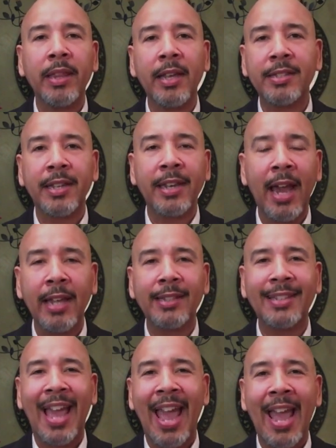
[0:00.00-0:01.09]
there
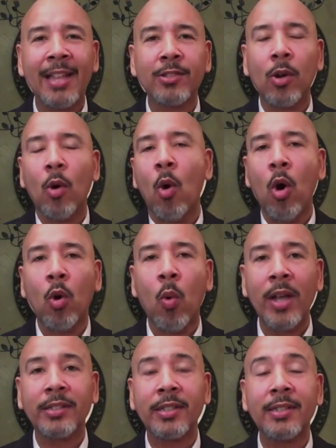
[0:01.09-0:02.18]
tonight to answer all
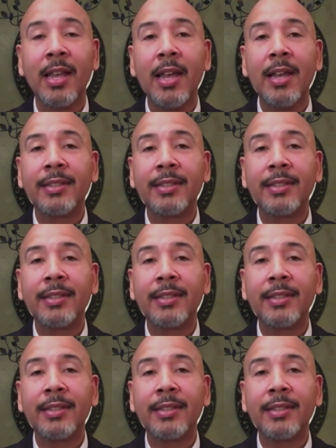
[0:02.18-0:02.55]
questions,